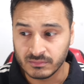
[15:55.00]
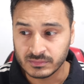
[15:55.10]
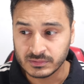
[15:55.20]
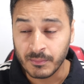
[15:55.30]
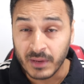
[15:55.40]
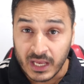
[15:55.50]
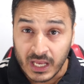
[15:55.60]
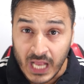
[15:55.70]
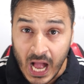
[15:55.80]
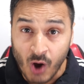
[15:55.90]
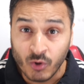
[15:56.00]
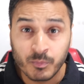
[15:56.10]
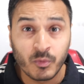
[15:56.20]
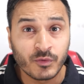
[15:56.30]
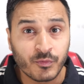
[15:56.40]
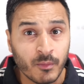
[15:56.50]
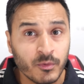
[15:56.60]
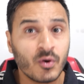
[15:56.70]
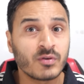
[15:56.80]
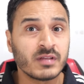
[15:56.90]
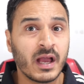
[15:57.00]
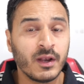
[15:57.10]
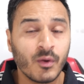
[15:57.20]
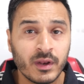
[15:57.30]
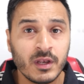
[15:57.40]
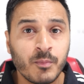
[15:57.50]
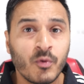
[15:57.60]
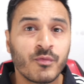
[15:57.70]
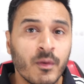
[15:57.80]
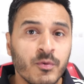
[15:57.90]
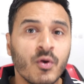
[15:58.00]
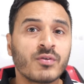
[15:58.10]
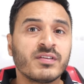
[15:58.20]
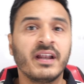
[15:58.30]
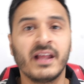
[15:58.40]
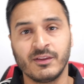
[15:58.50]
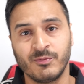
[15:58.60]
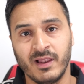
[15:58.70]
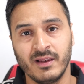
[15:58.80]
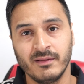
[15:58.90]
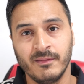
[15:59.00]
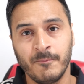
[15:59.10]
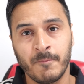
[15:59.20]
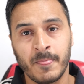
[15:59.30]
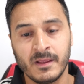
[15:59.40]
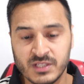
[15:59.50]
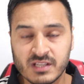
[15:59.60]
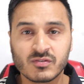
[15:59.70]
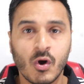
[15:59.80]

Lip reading: some output from your side or input from your side as well. Just